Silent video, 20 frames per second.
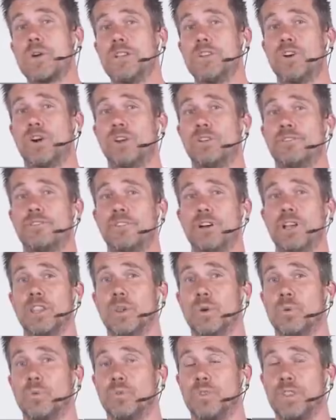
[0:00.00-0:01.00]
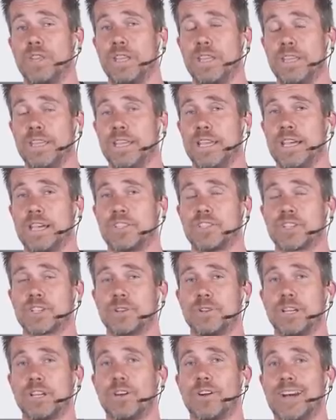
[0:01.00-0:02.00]
we know for the
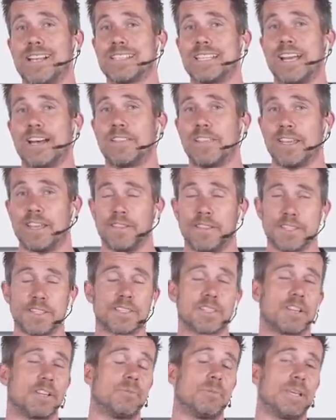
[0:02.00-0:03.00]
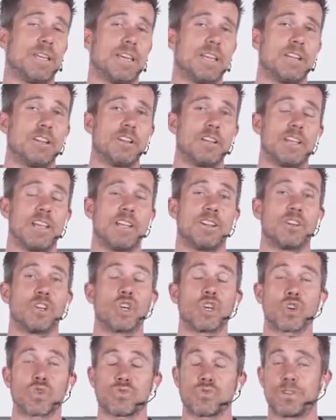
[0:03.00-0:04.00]
tuning guys out there, this is going to be an
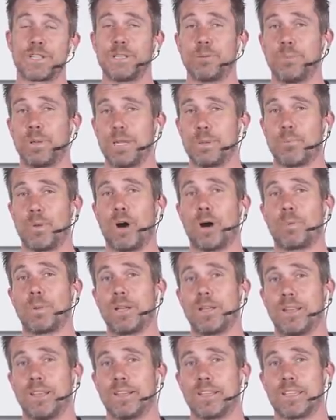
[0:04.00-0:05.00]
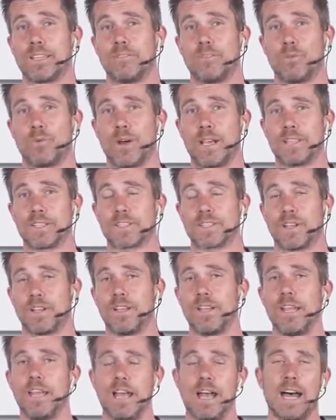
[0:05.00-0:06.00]
incredibly popular giveaway.
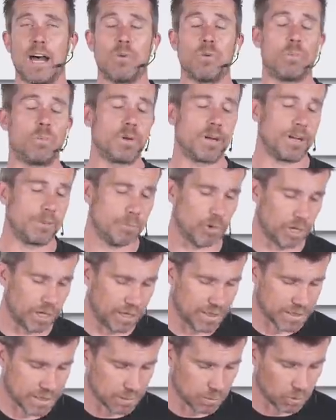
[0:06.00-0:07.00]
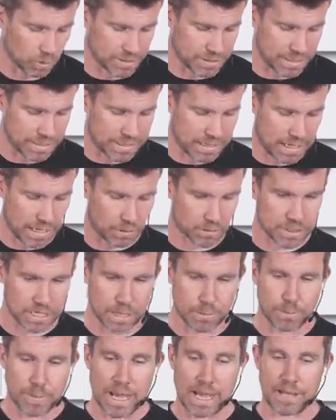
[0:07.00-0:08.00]
So we'll be bringing you some more
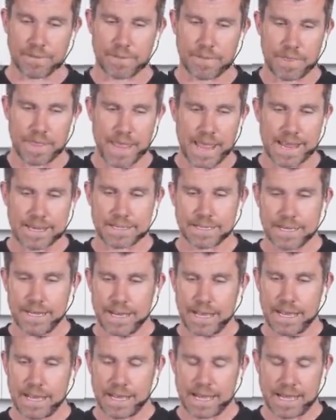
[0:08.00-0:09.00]
details about that